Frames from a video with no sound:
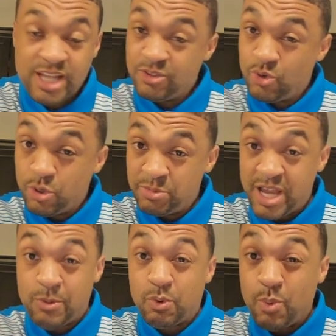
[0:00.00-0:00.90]
Normally, I
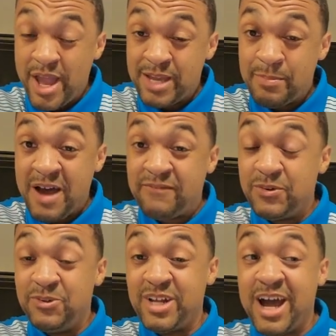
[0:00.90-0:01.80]
will weigh my
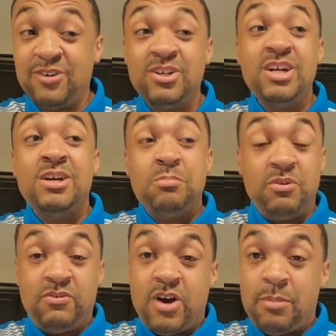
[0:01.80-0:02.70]
food out
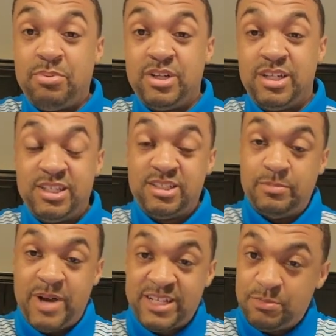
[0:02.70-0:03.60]
before I put it into
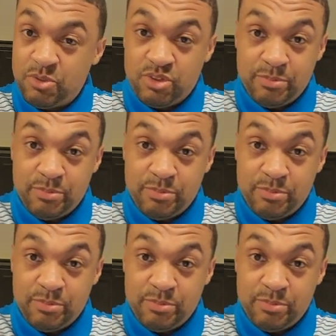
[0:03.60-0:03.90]
my smoothie.